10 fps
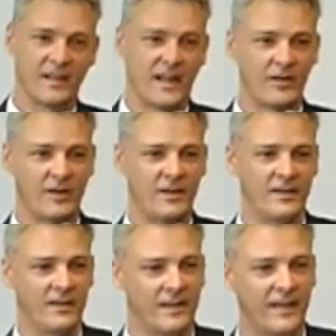
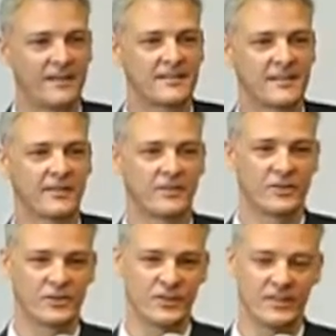Our HANA
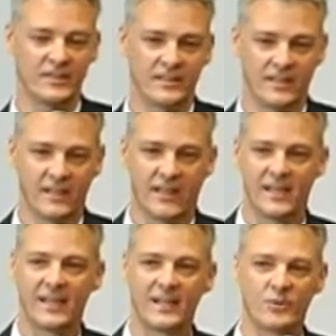technology
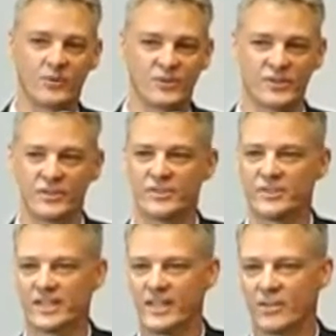allows you to
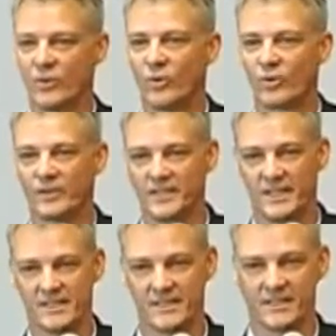take all the
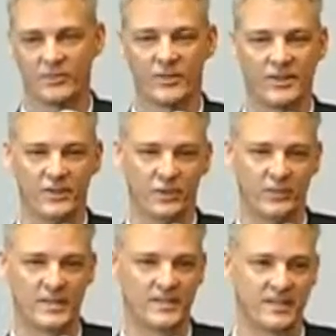data within
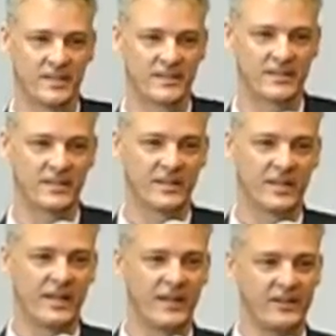your business
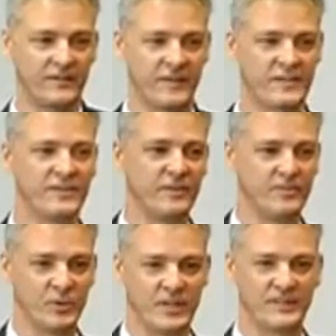and effectively
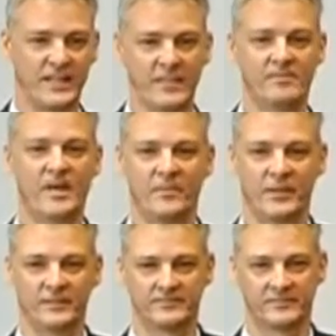put it in
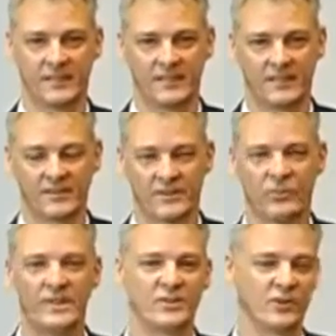memory. So
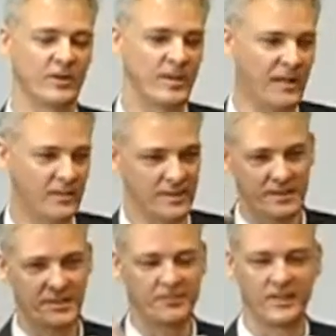we talk about,
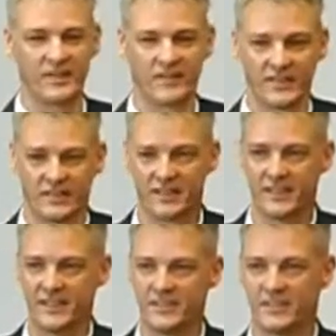it's a bit of a
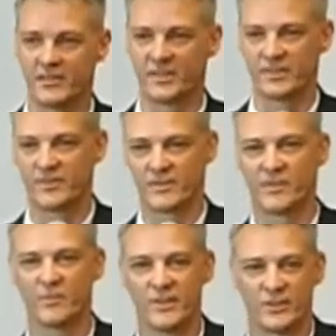geeky term I suppose,
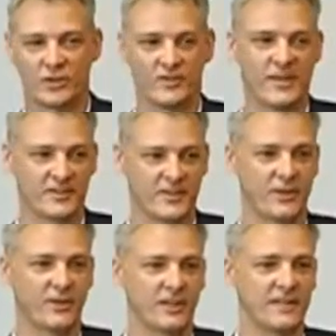but we talk about
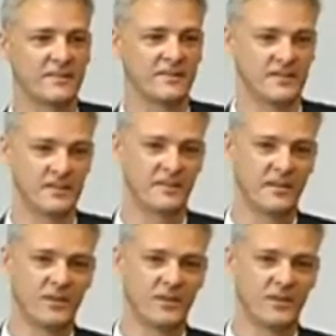zero latency.